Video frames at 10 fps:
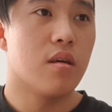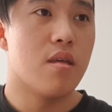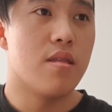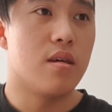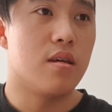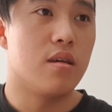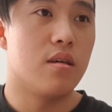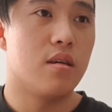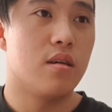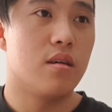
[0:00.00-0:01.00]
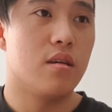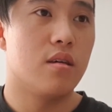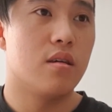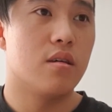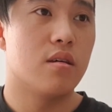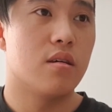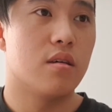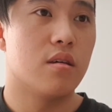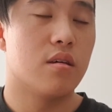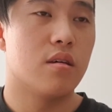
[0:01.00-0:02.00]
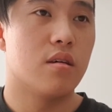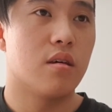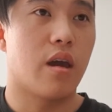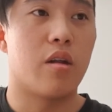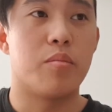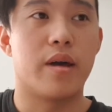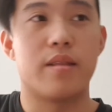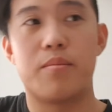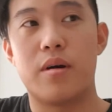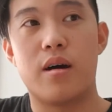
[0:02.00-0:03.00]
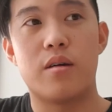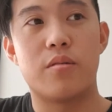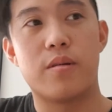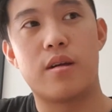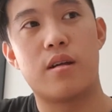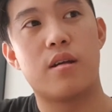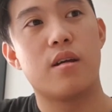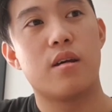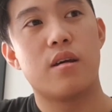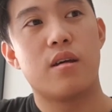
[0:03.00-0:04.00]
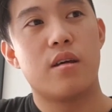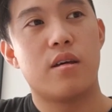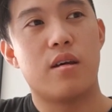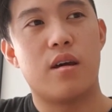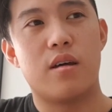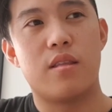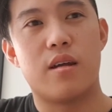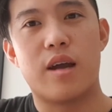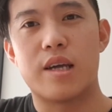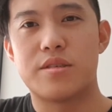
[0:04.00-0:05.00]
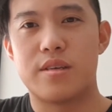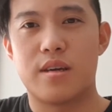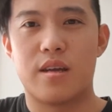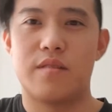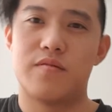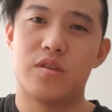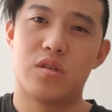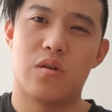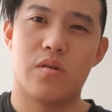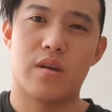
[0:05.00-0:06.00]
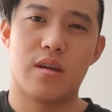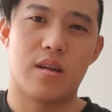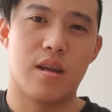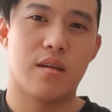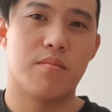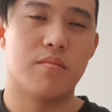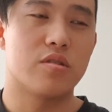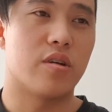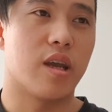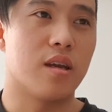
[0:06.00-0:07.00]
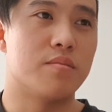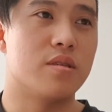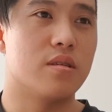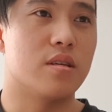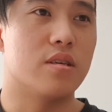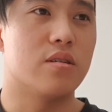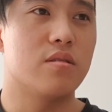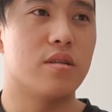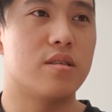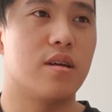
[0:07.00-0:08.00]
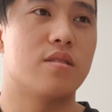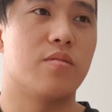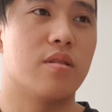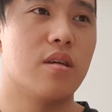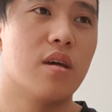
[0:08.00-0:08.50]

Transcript: the how to play the part where they're actually kind of just talking and striking up a deal. It starts with,